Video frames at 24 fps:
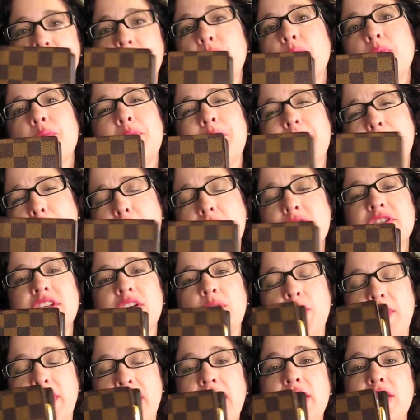it, but mostly
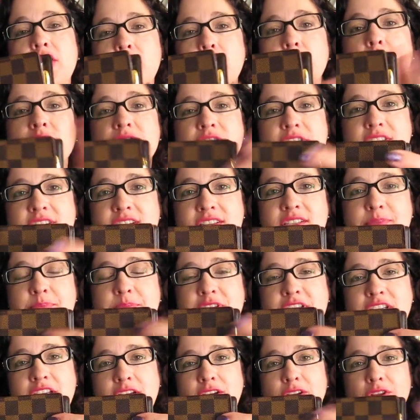what I use this
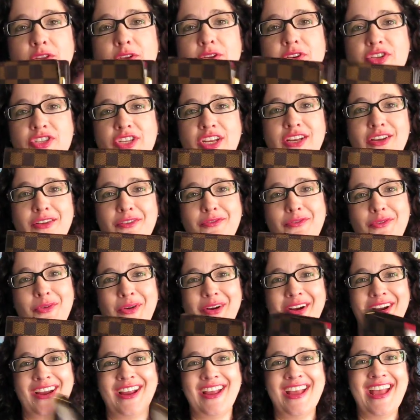particular agenda
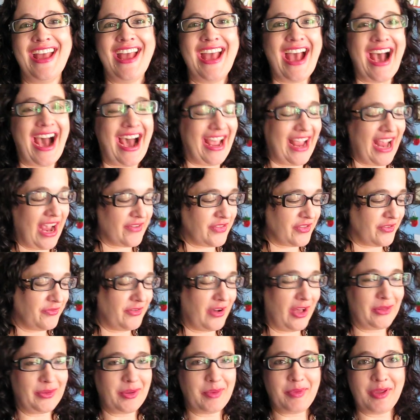for. I have the
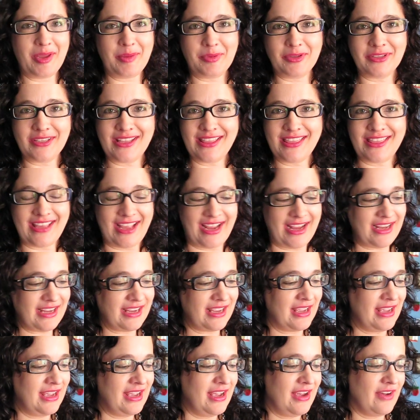following people to
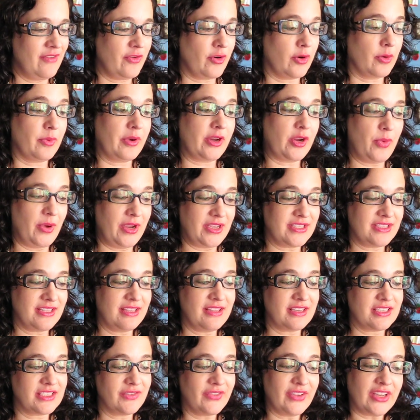thank for requesting
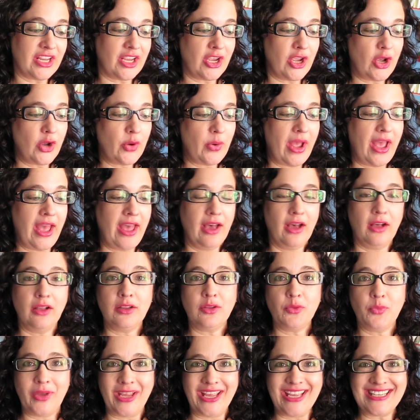this video.
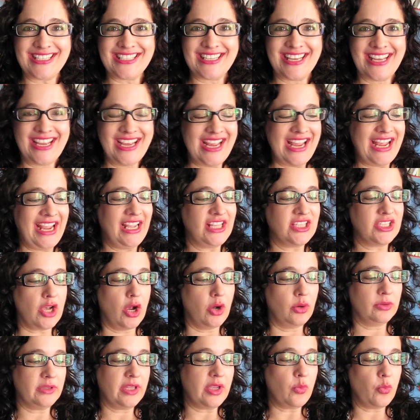L. Witt, It's
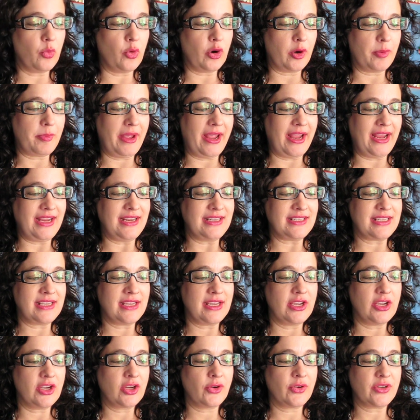Only War Paint,
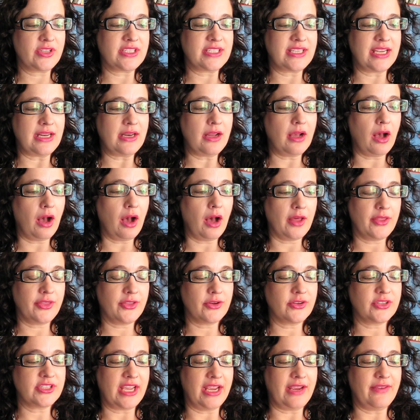Christina
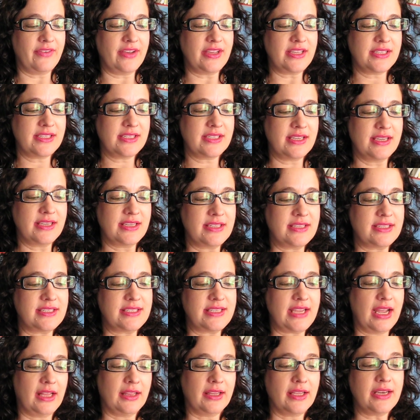Author Davis,
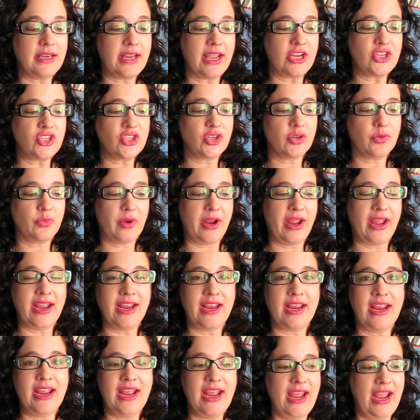Stella Nature
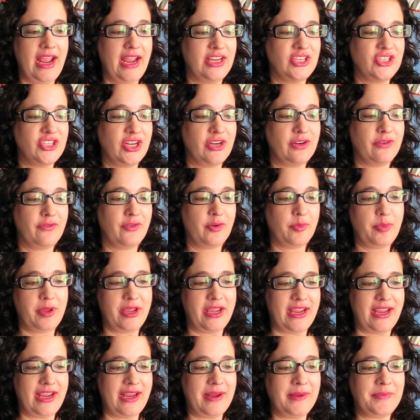Ray, and Jennifer
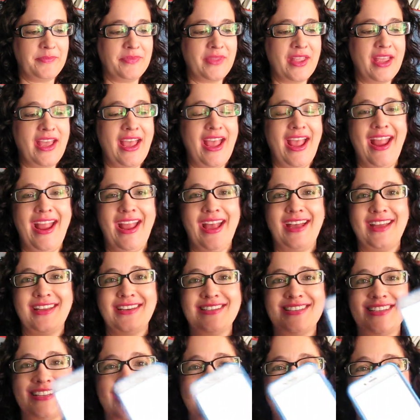P. And